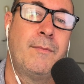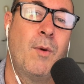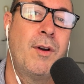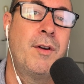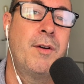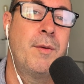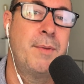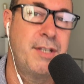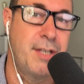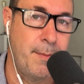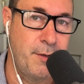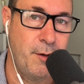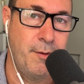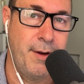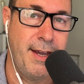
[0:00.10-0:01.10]
Welcome to
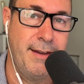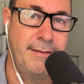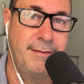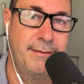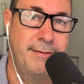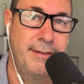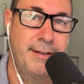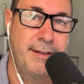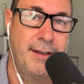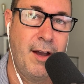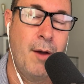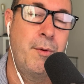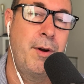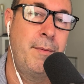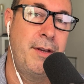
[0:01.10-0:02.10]
Perceptuaware.
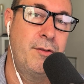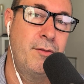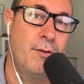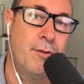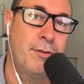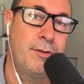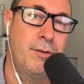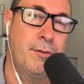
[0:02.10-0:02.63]
I want to be drawn